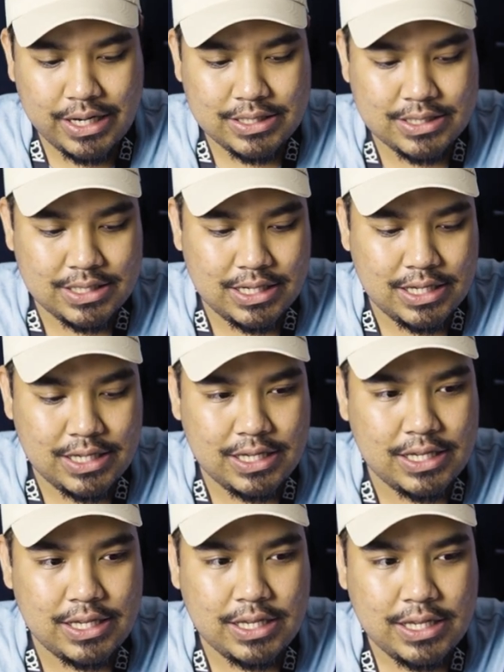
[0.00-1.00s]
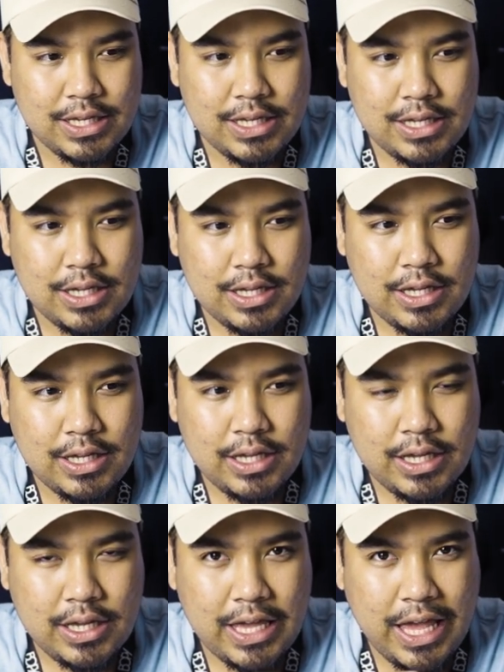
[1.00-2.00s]
actually
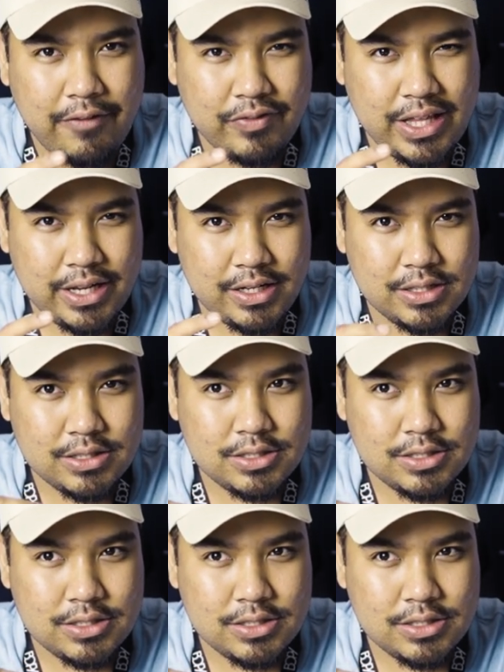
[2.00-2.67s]
have that,